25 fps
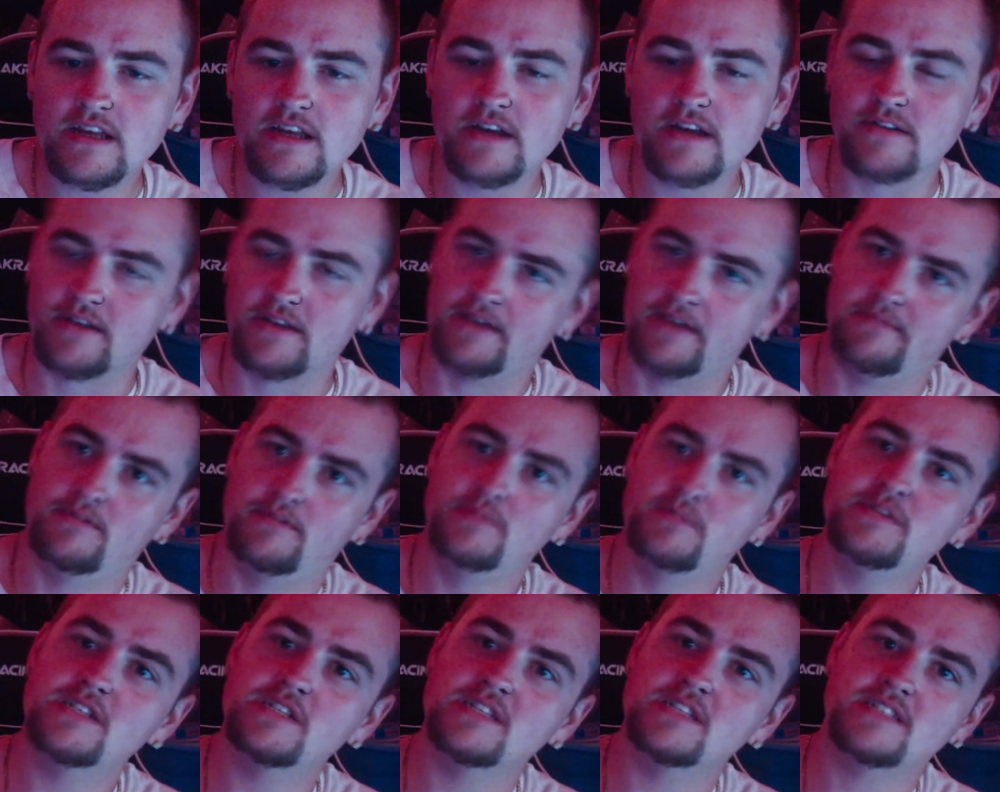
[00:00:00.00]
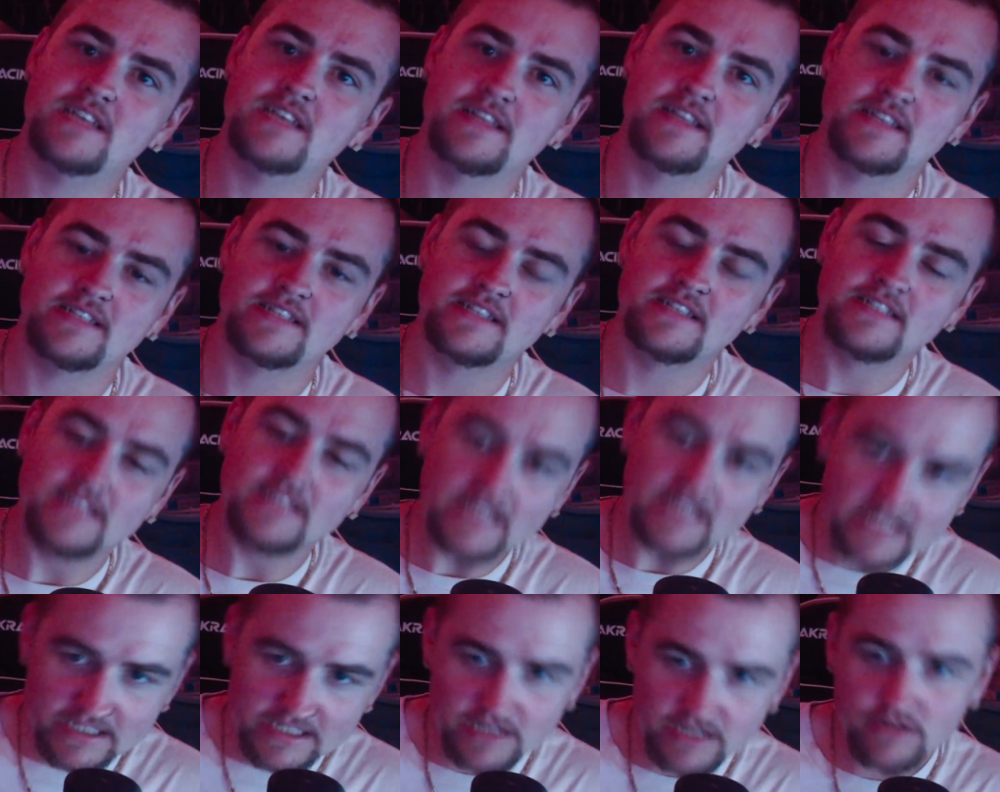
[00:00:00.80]
Okay, let me just say this: it's
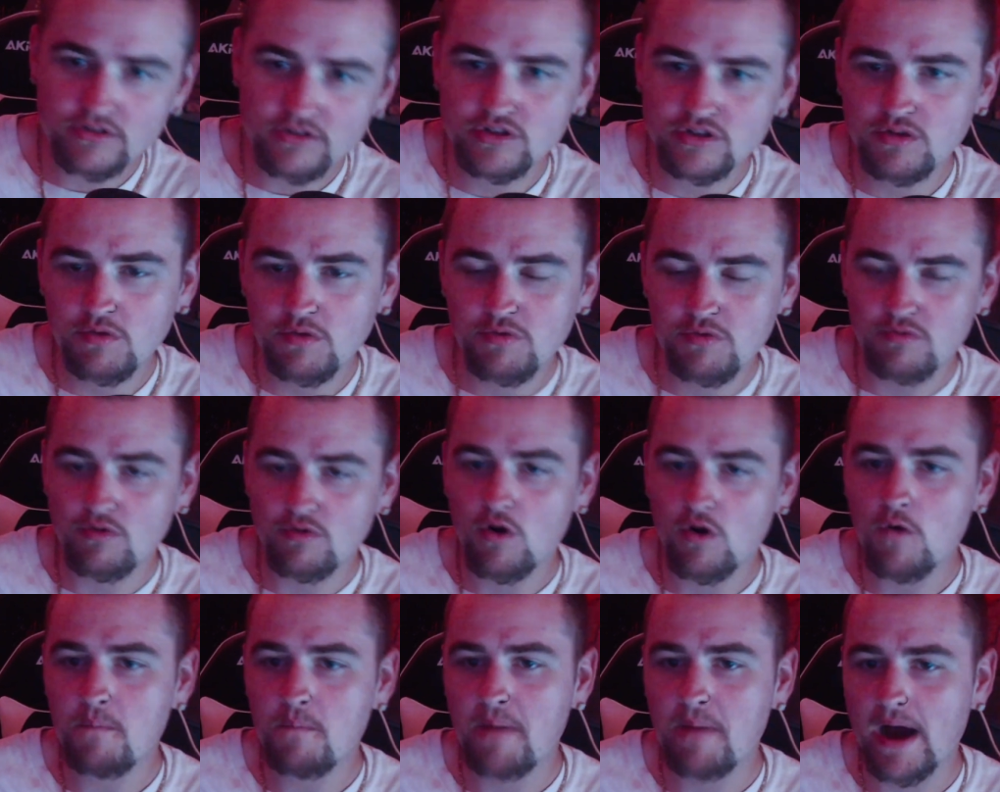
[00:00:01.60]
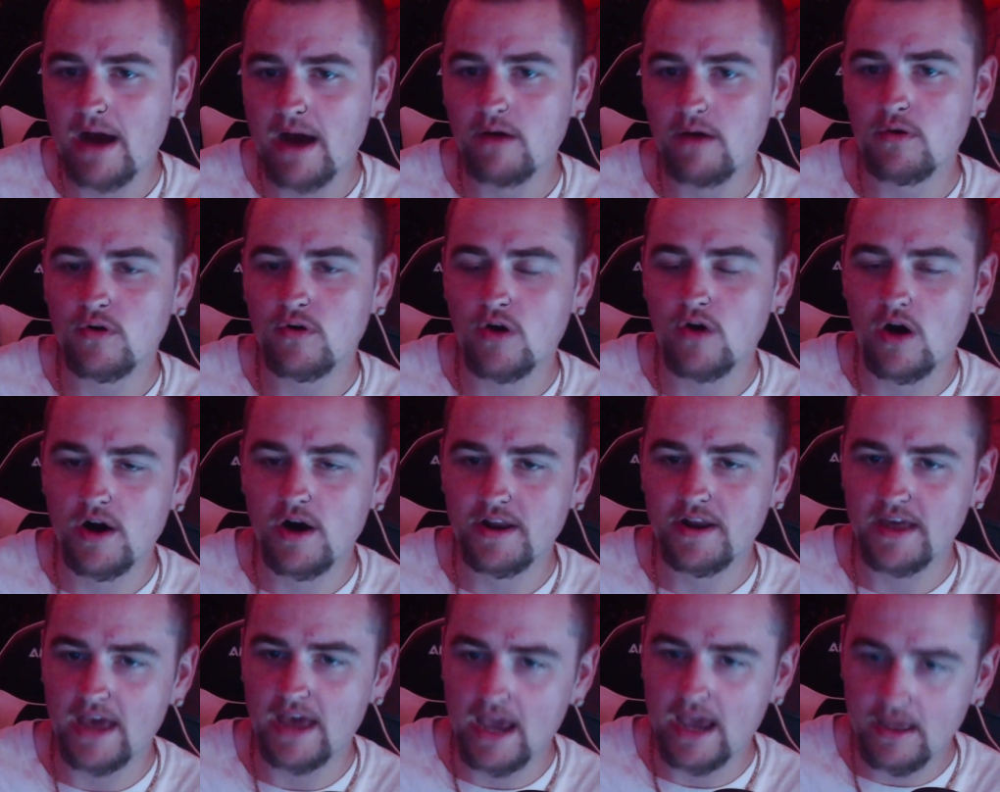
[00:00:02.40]
easier to throw power on
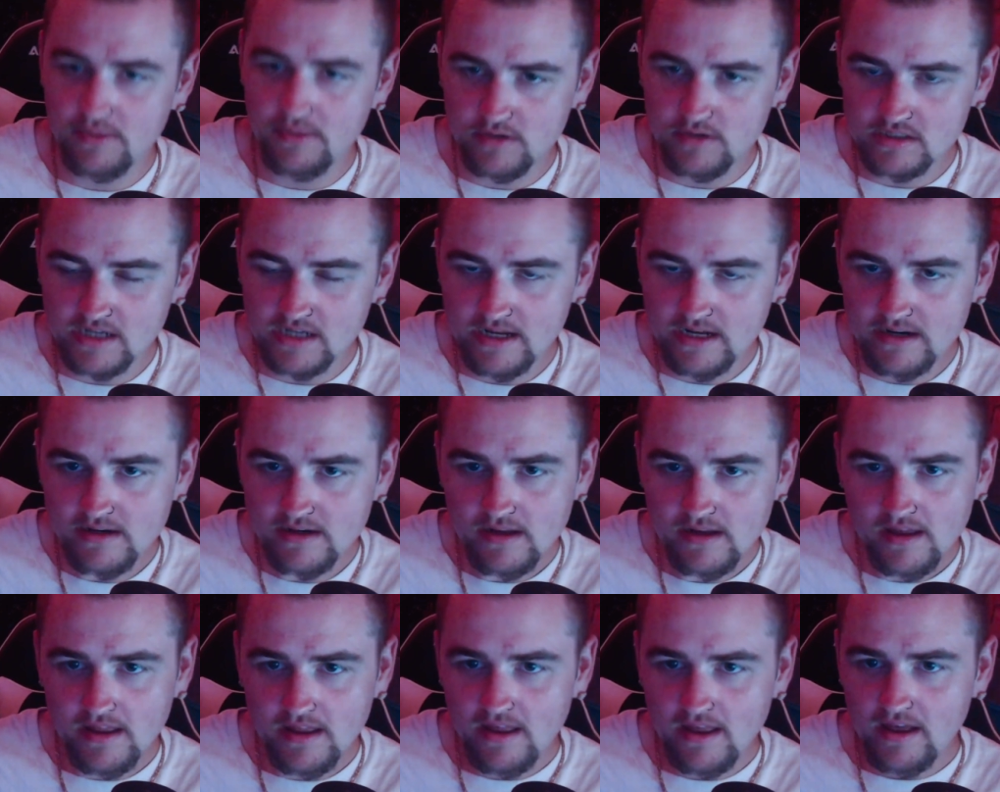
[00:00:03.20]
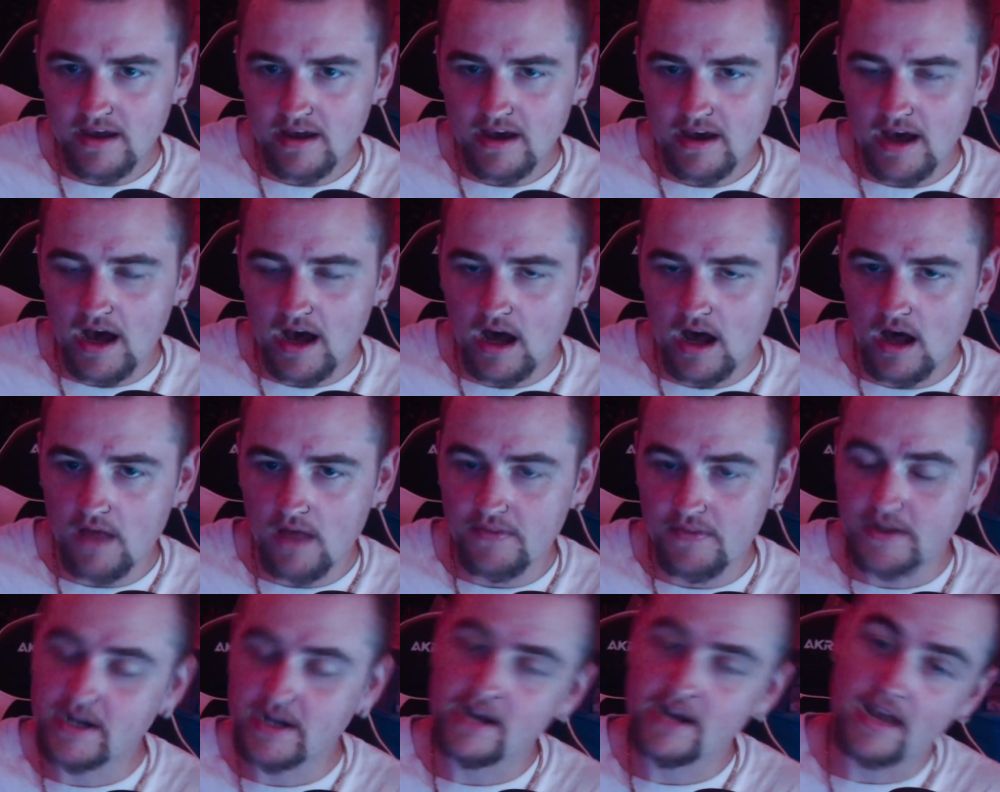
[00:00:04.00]
an 8th gen
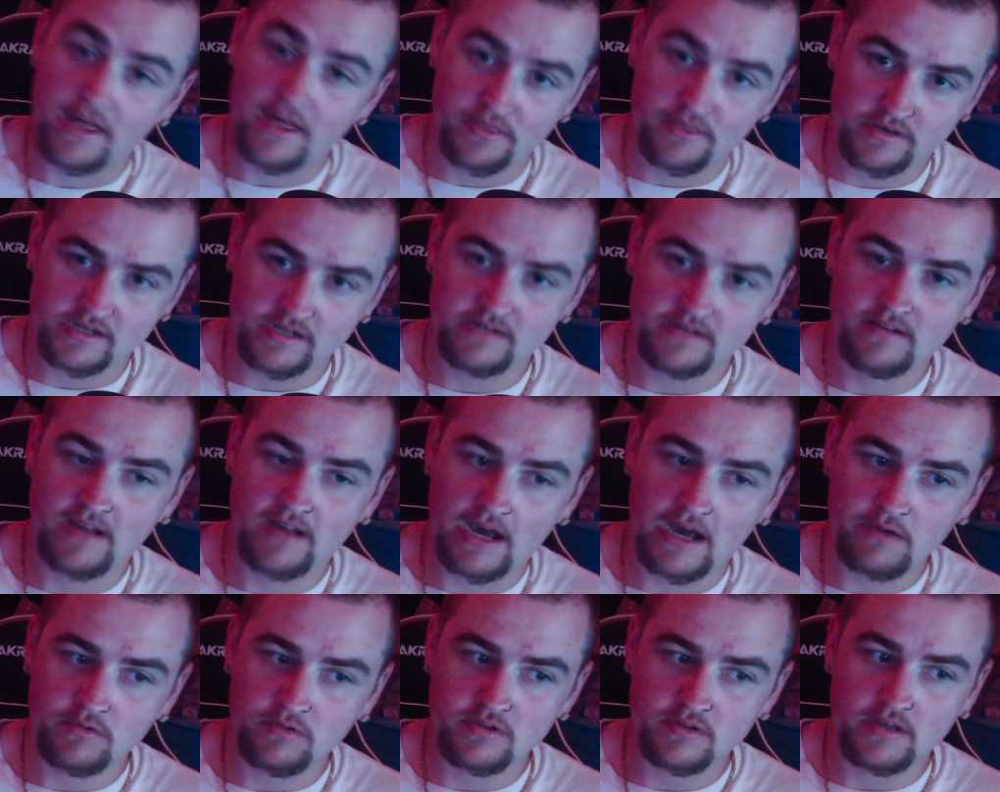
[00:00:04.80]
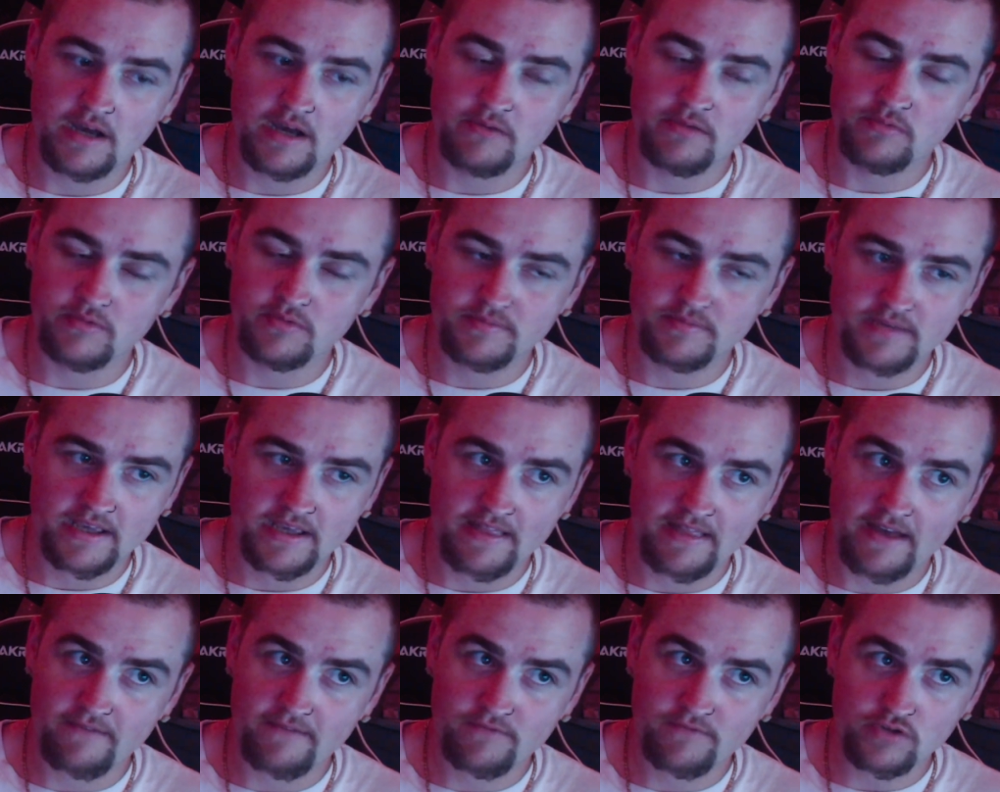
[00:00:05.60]
than a 9th gen. I will say
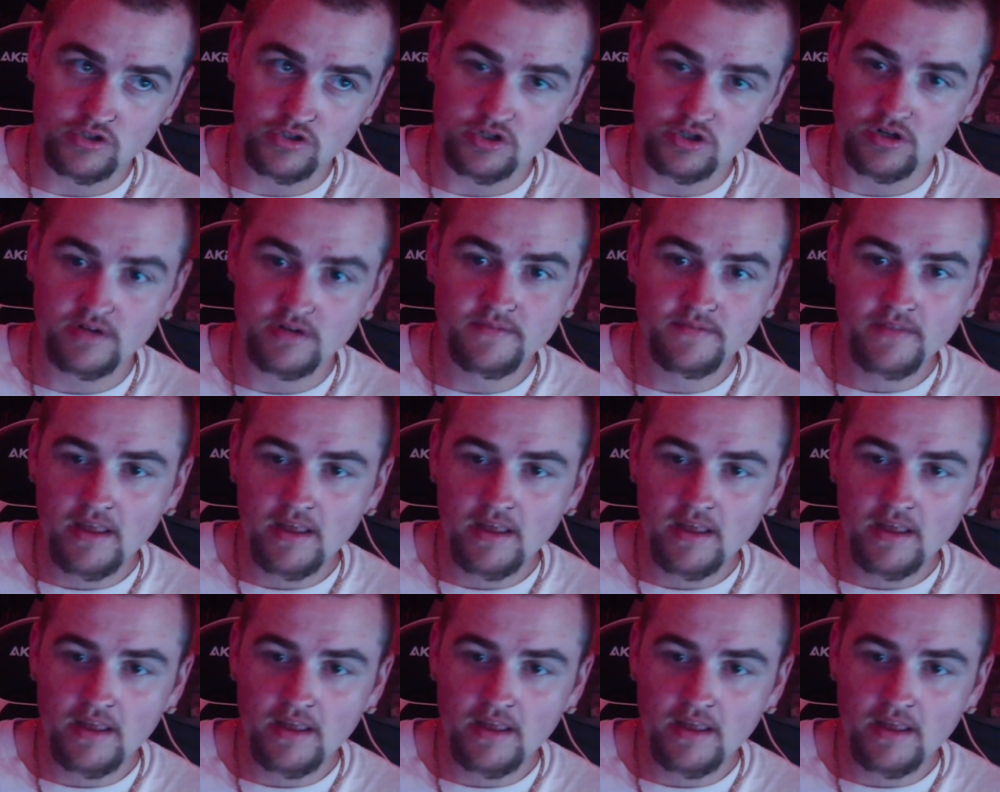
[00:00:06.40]
that for sure.